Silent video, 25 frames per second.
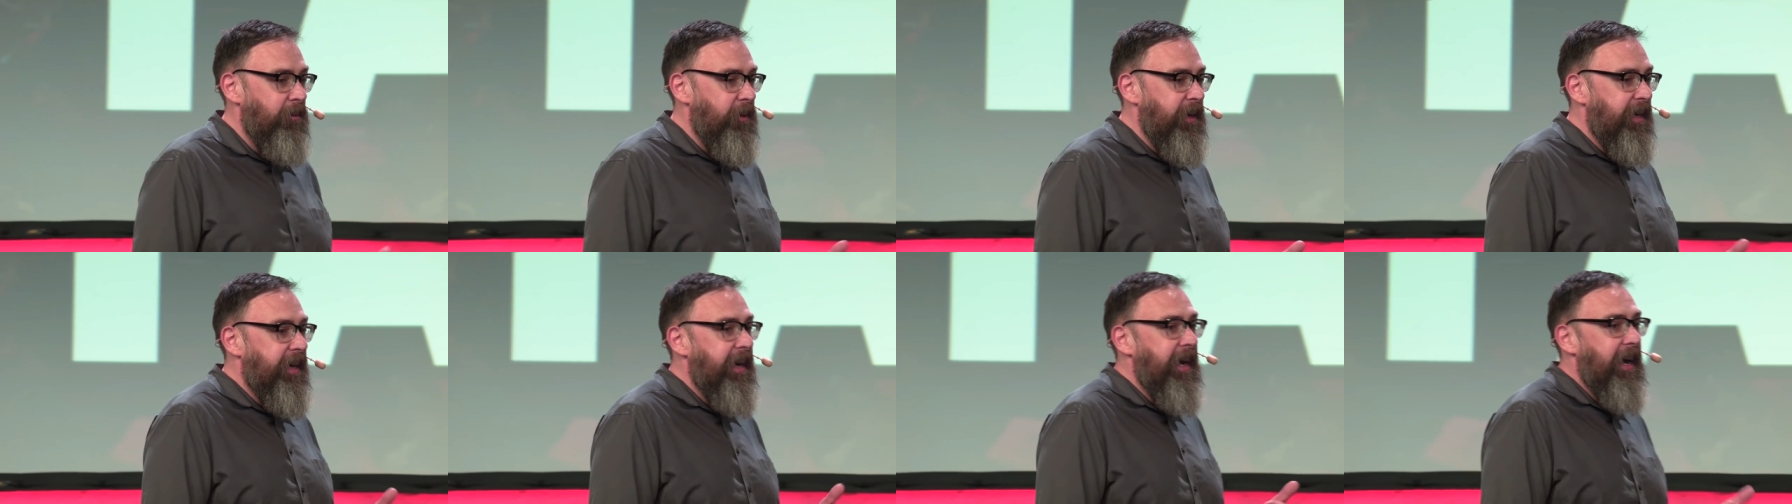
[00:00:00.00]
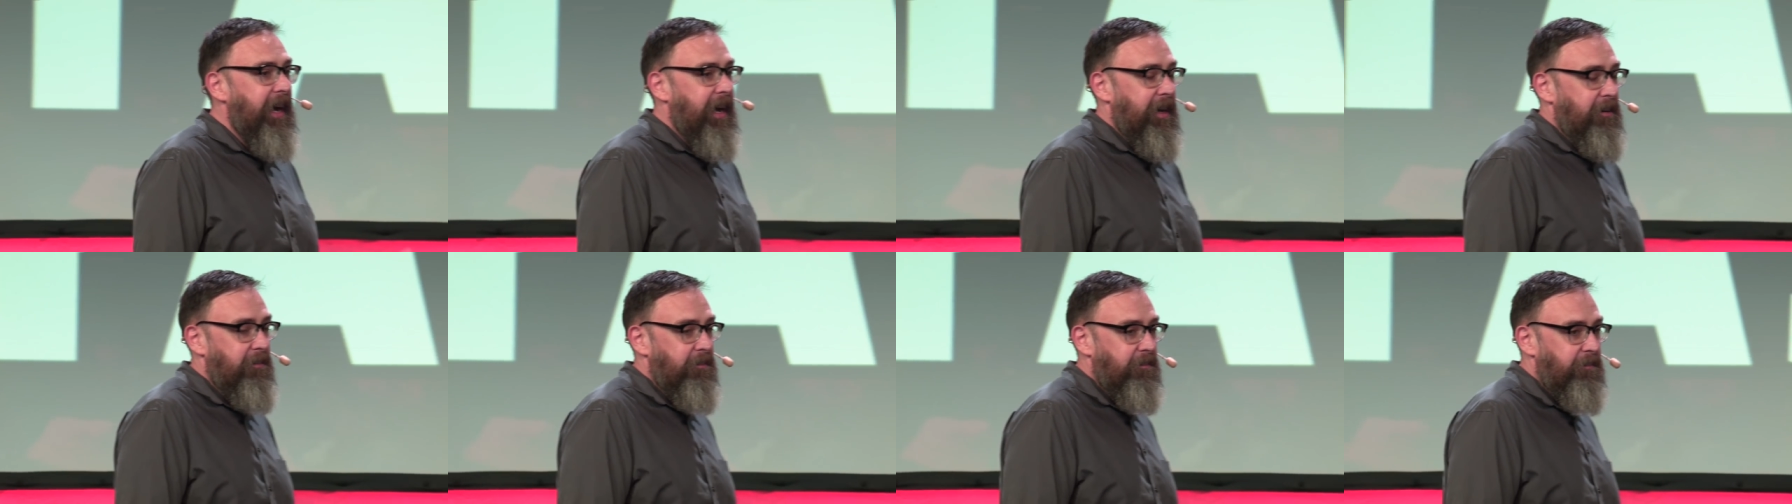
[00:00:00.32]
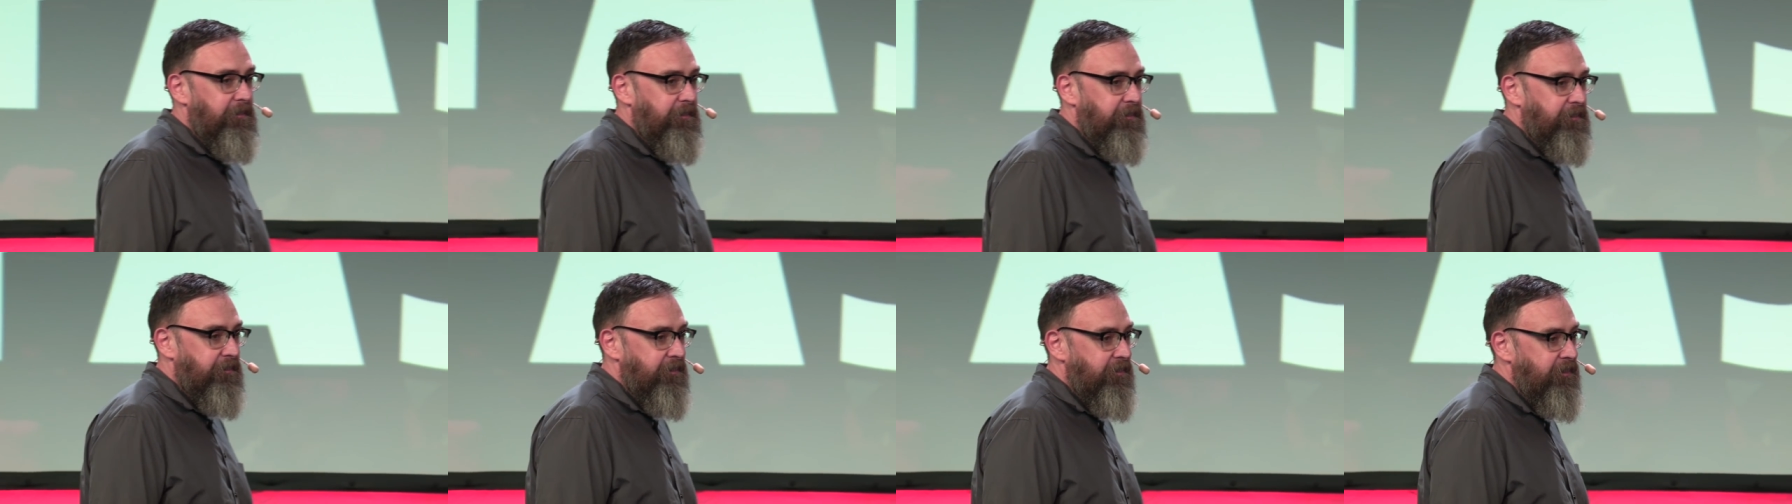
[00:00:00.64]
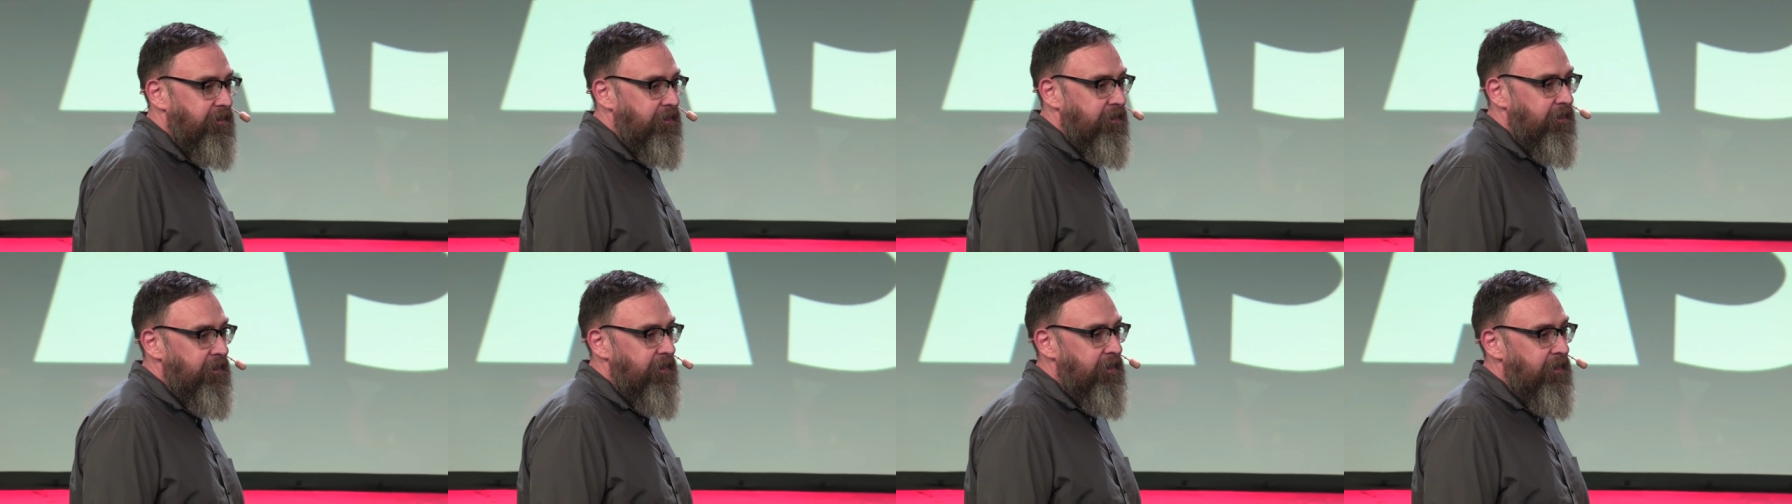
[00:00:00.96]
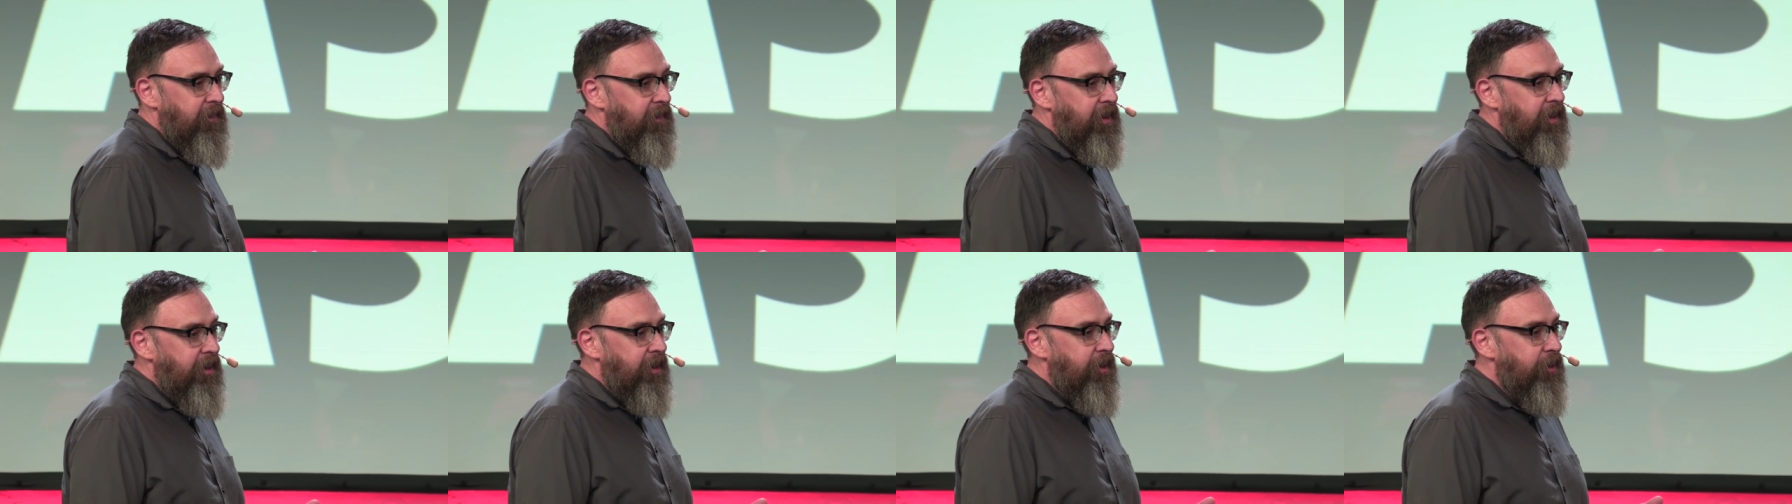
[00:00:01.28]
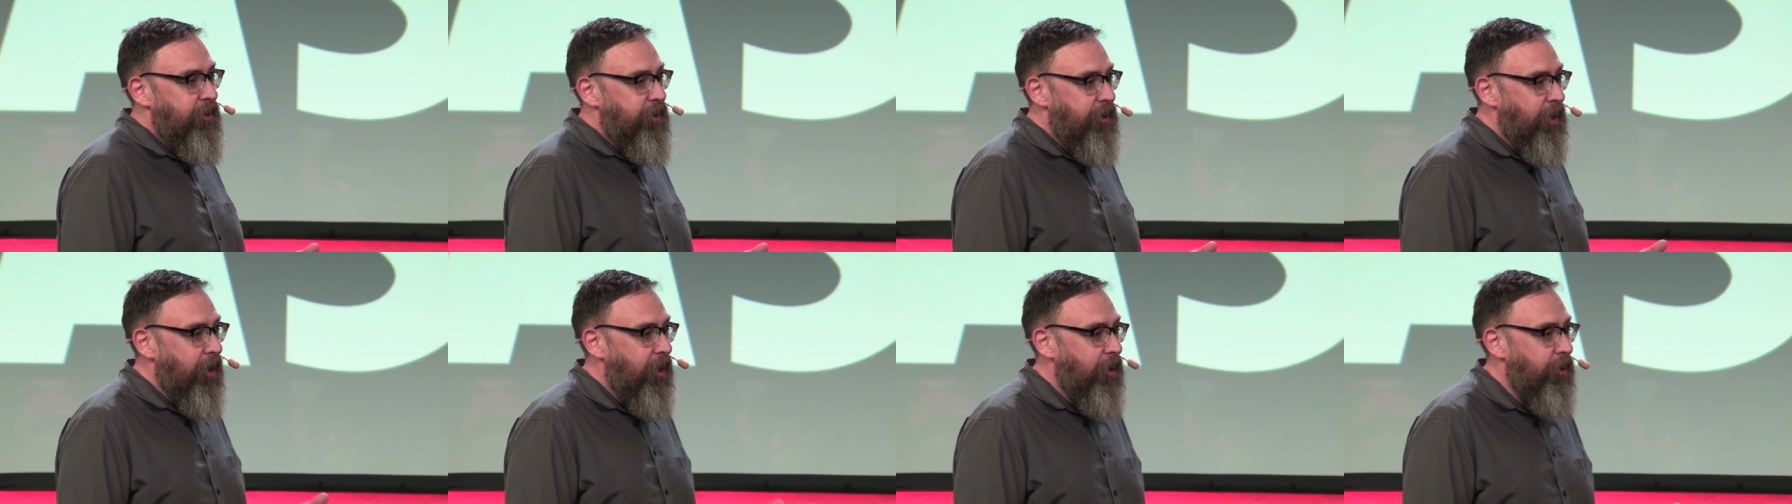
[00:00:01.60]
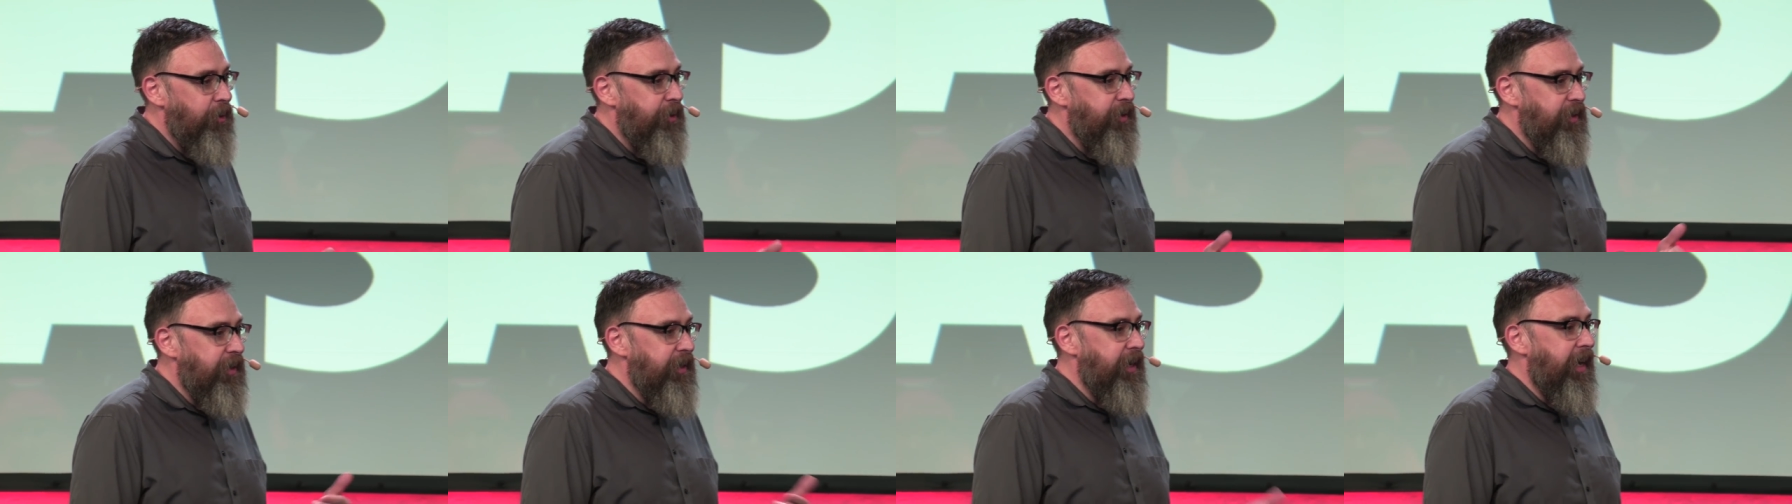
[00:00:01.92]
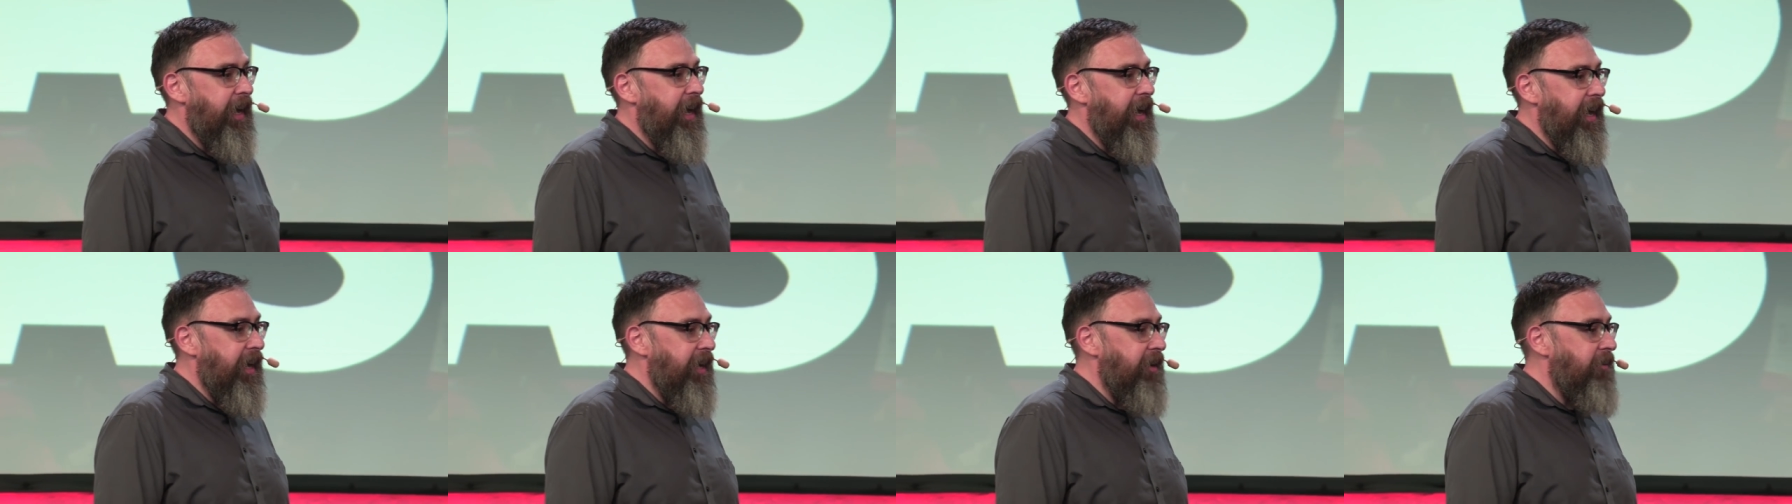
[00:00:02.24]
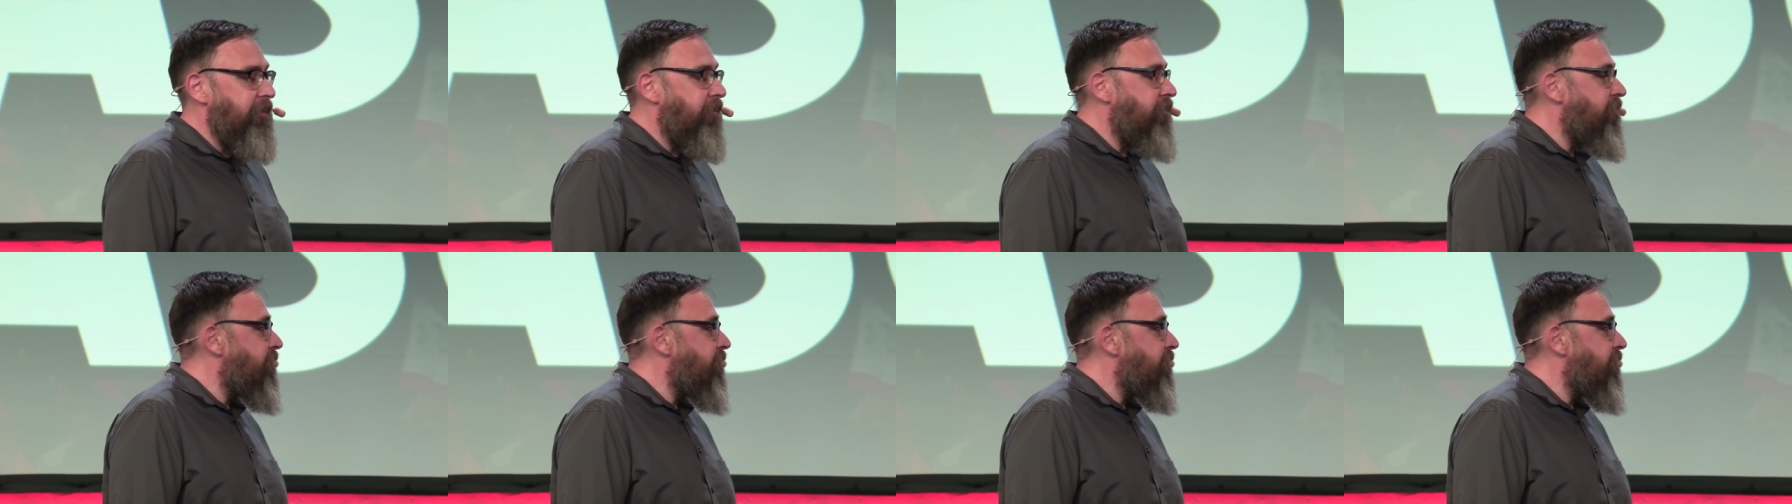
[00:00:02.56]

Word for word: we got. So today,